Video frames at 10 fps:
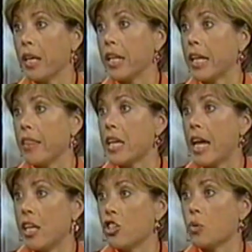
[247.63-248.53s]
And again, the
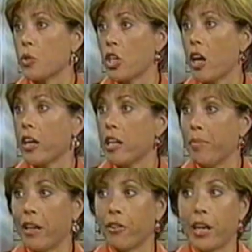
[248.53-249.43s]
ages we're talking
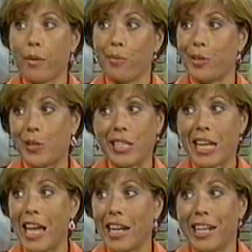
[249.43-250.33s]
about are anywhere between
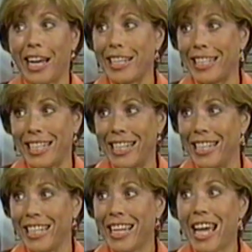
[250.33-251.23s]
10 and
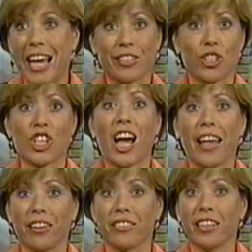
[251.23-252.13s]
19 as a
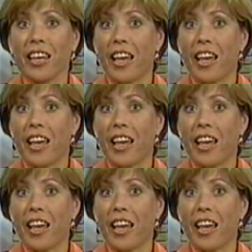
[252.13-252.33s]
child,